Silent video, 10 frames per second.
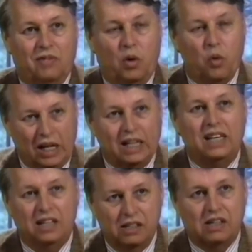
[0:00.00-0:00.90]
when it
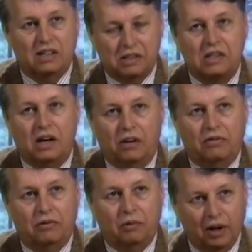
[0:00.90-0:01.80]
is
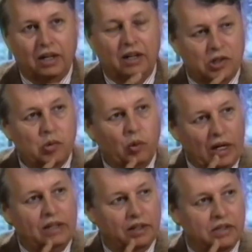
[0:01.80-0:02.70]
itself, when it is
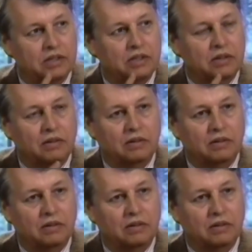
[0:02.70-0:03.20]
oneness,